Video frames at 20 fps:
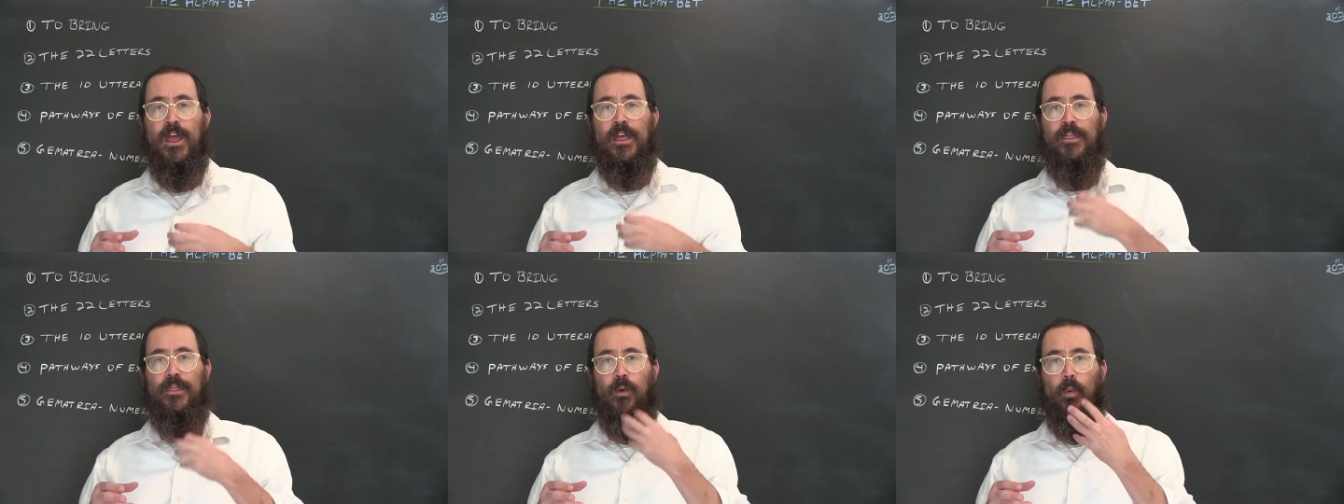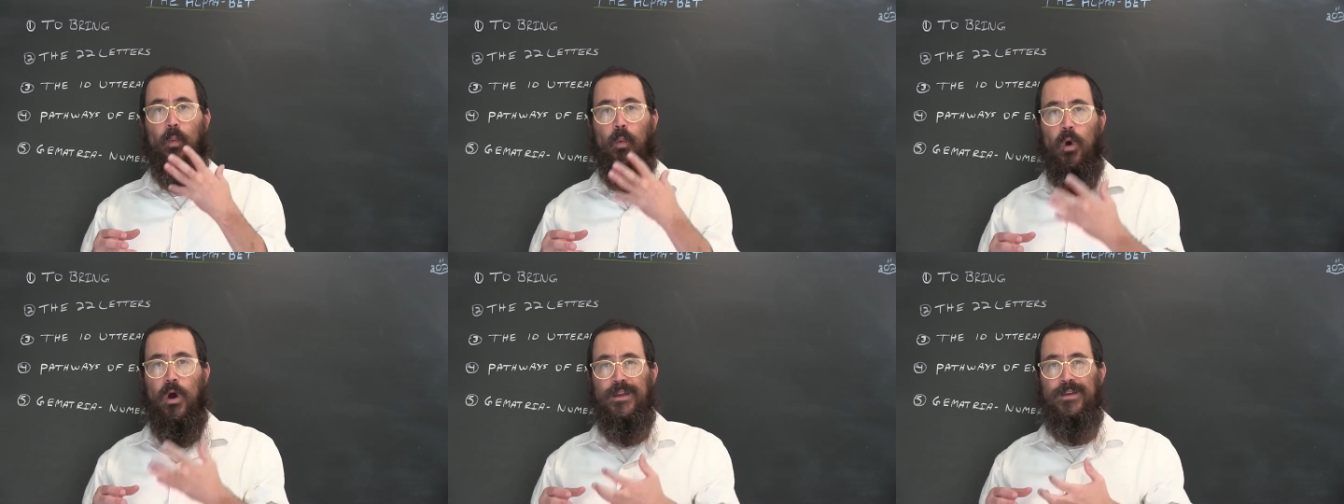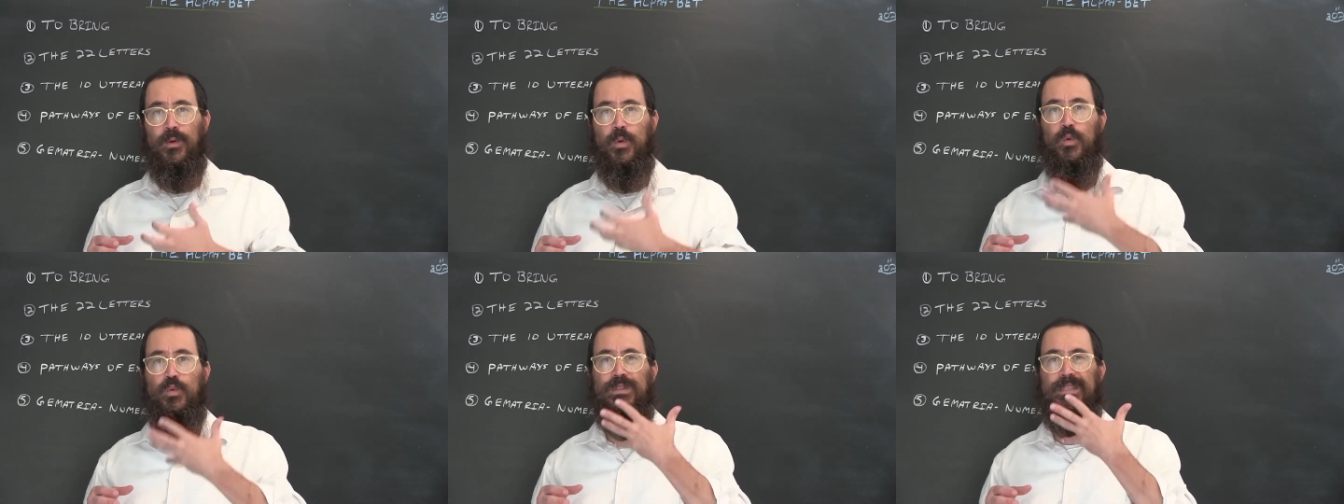the
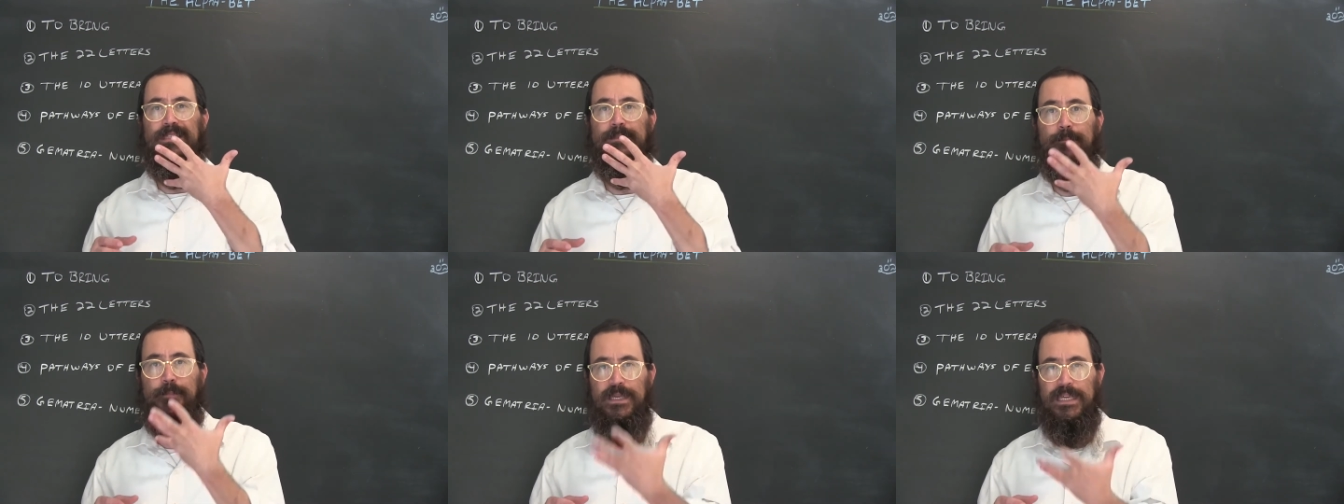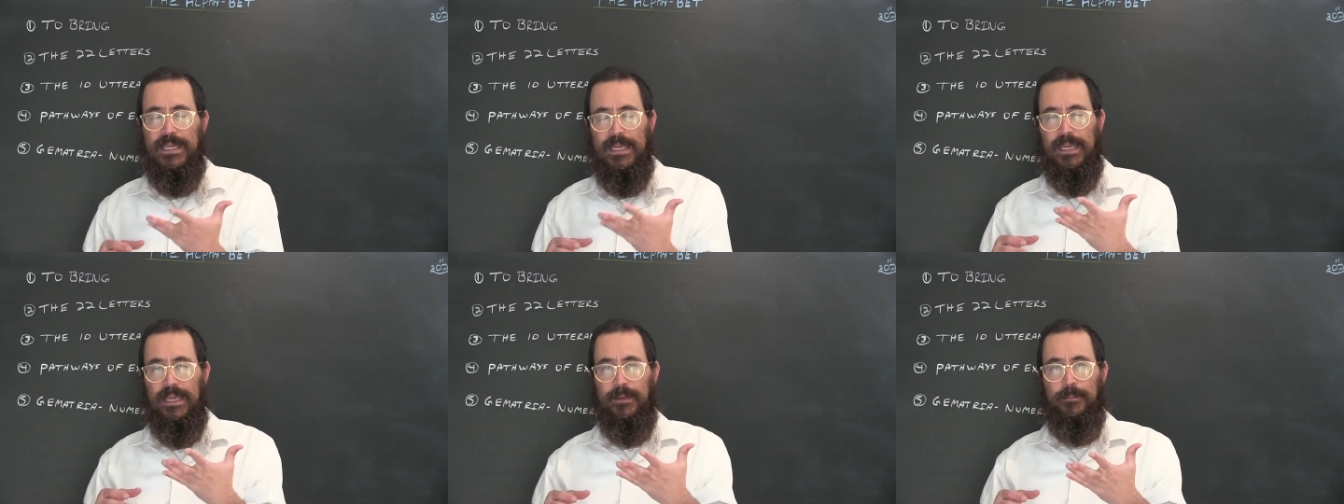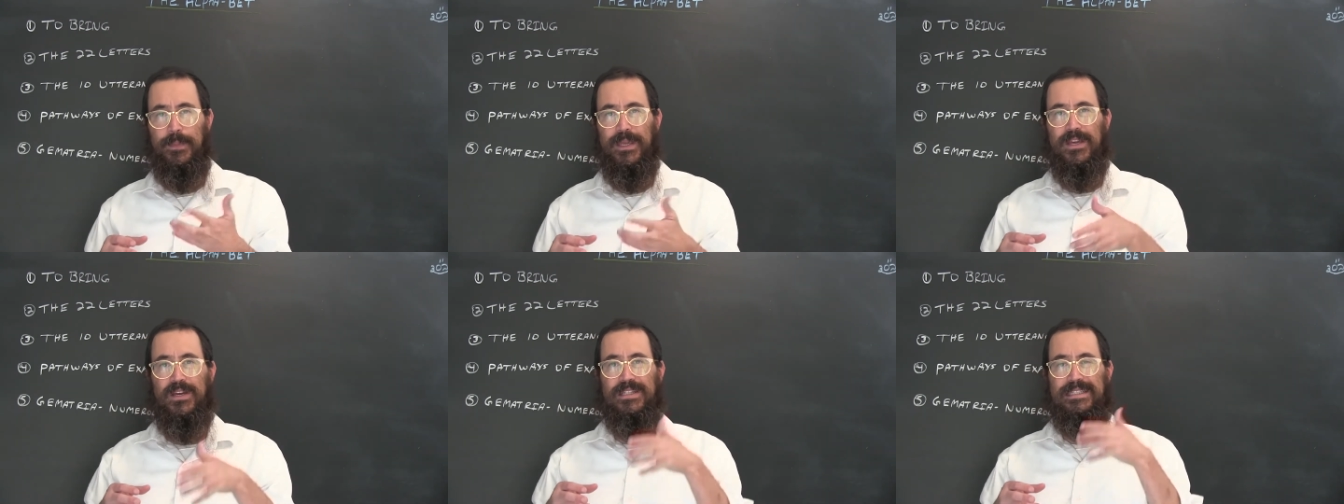one who's
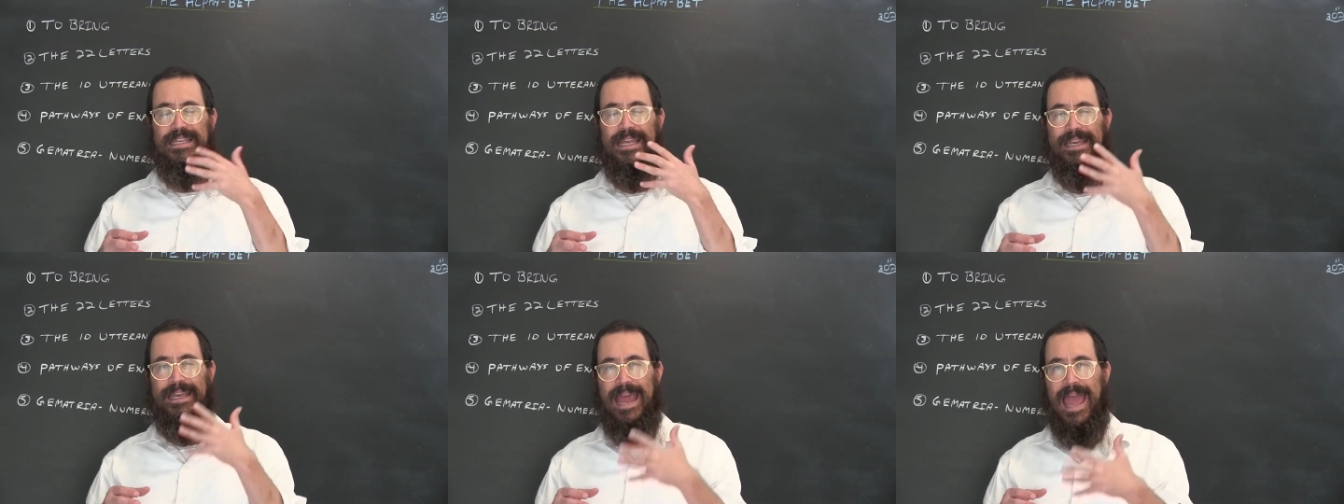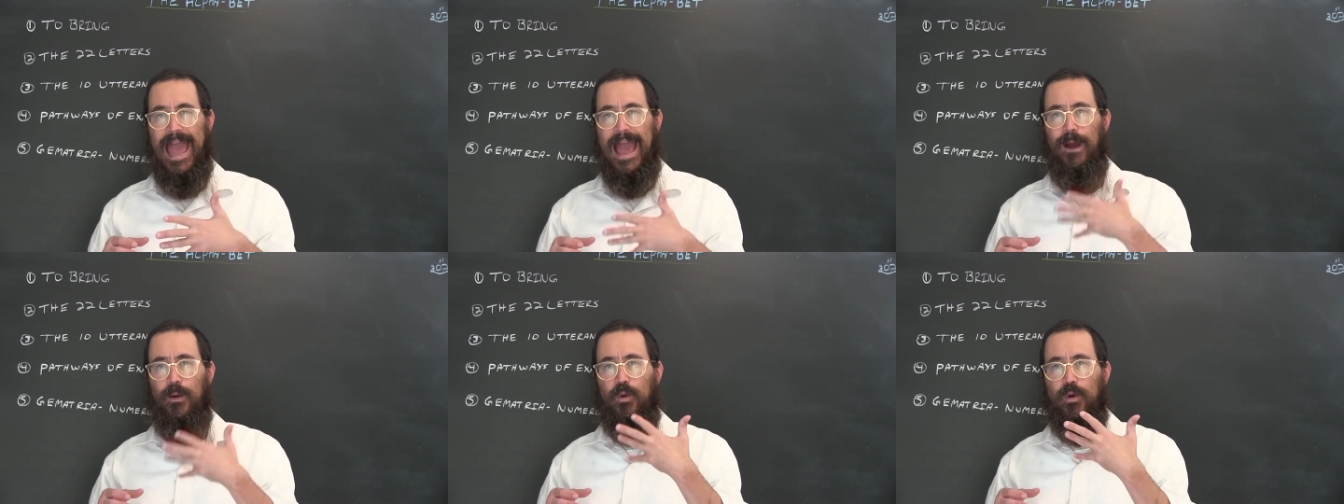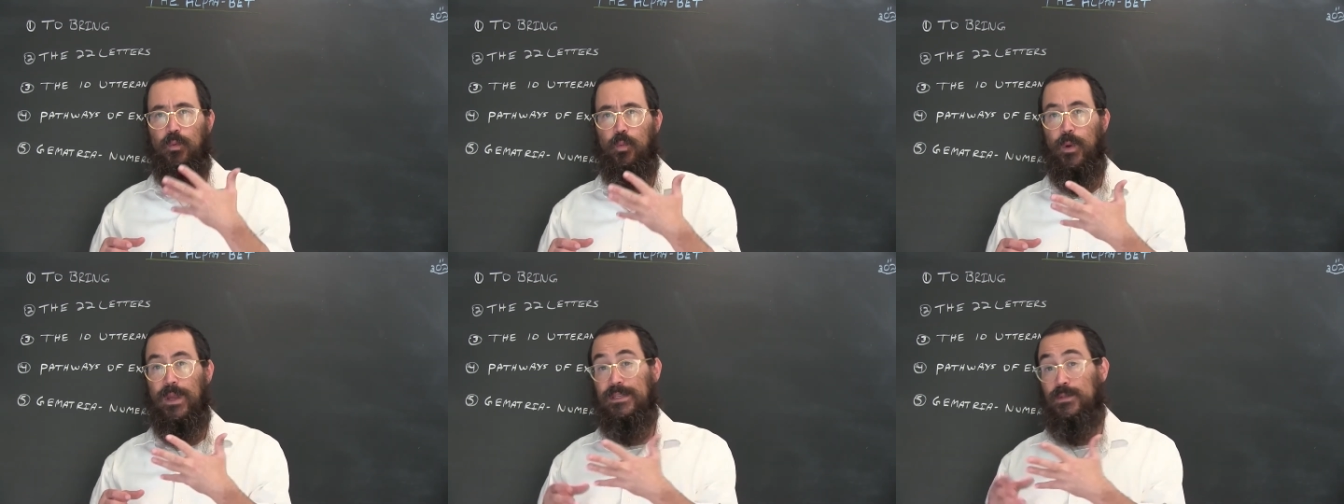speaking, because in
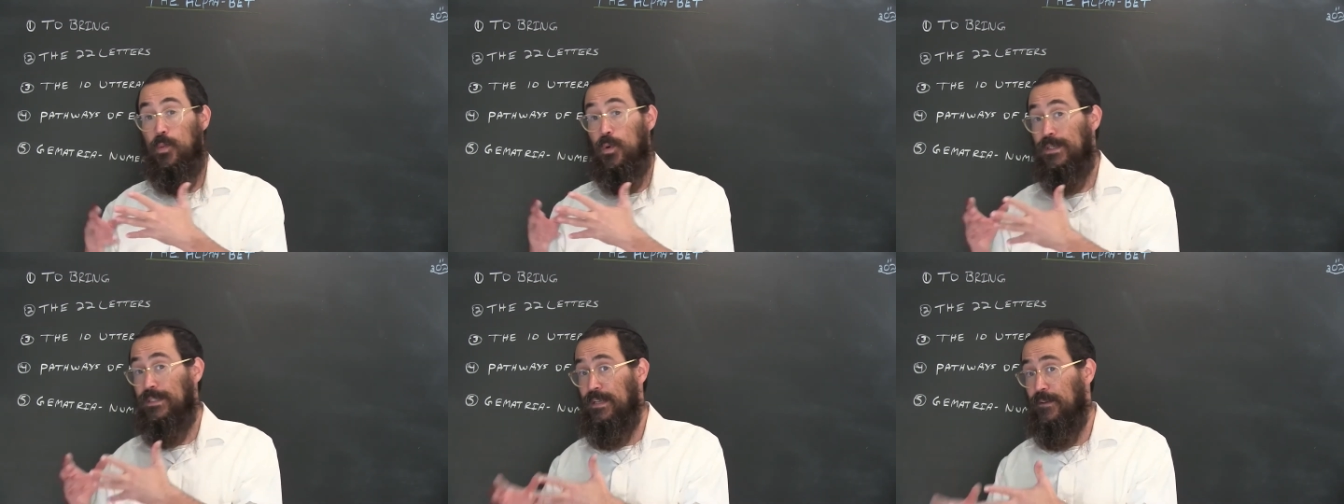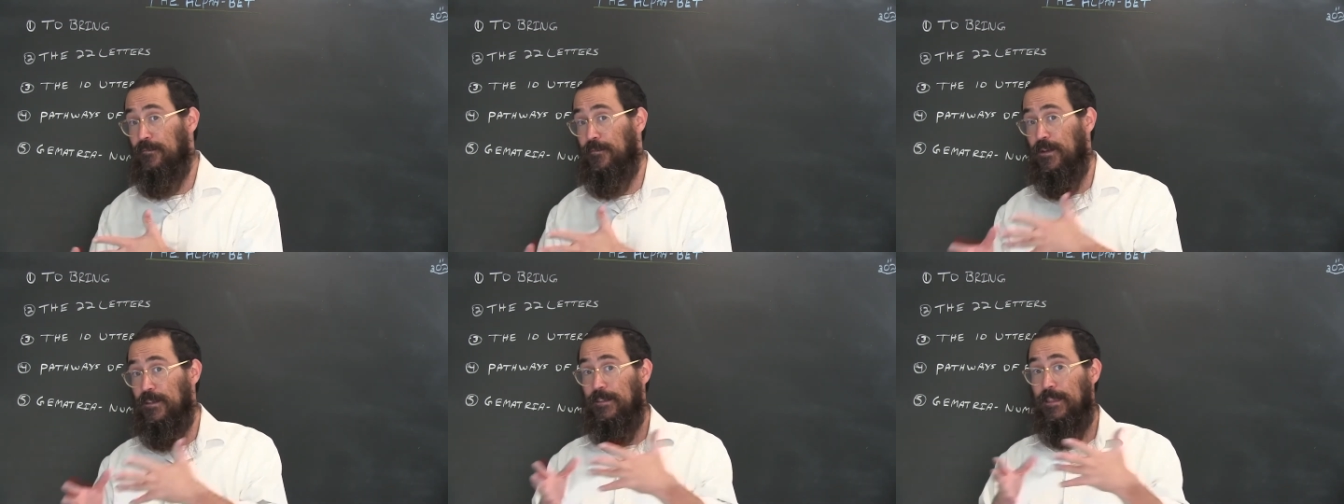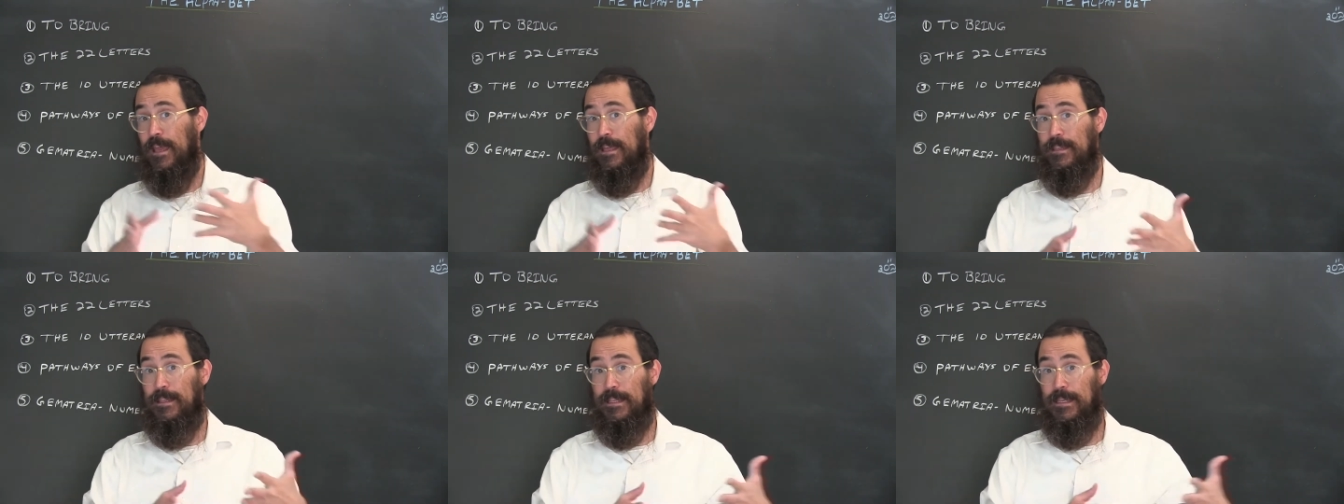our ways we're different
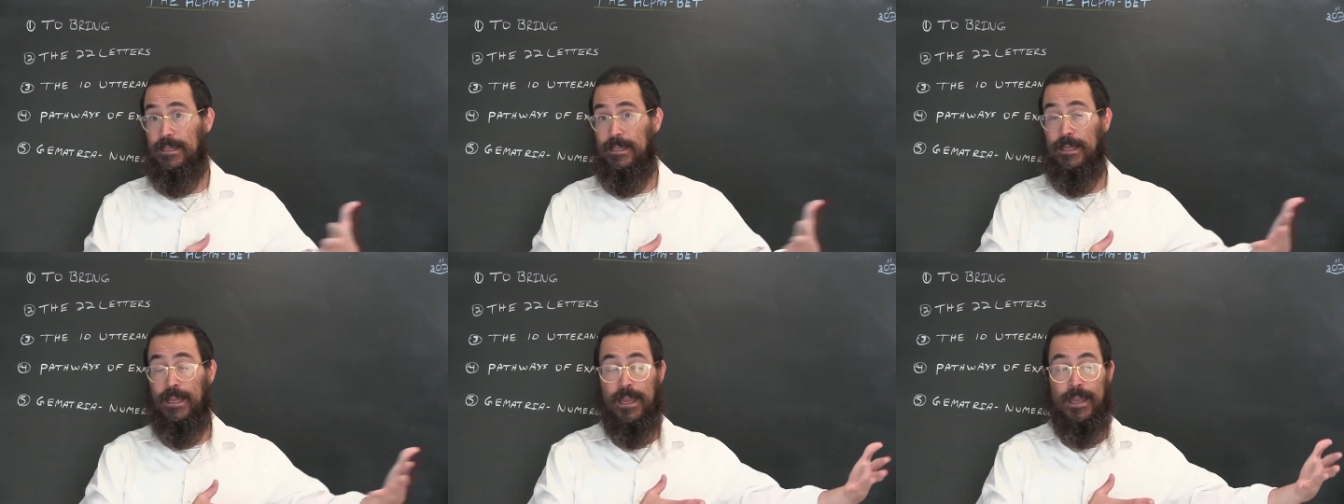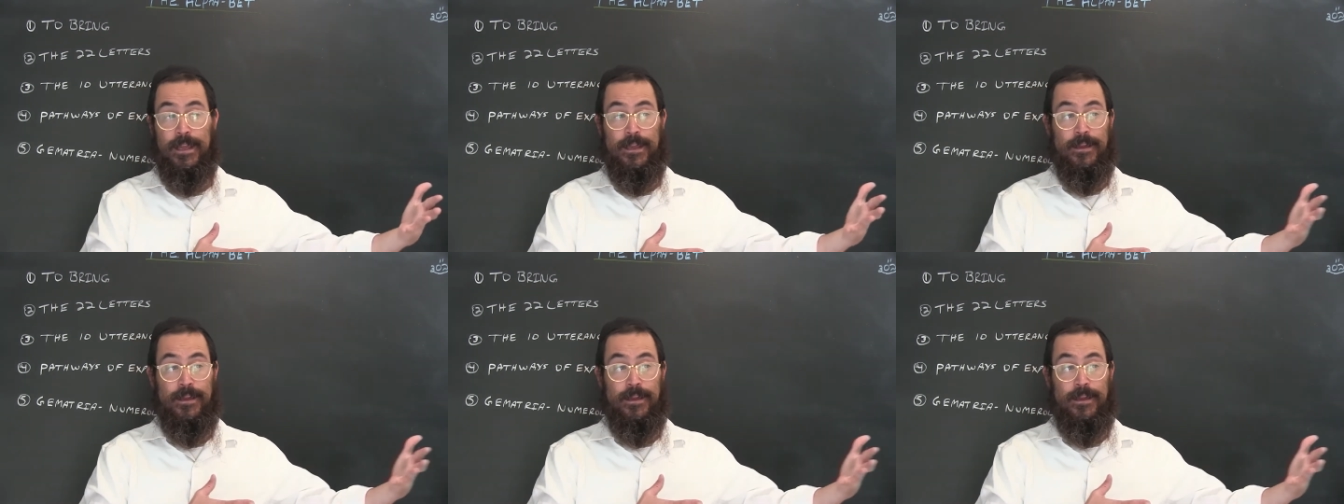than the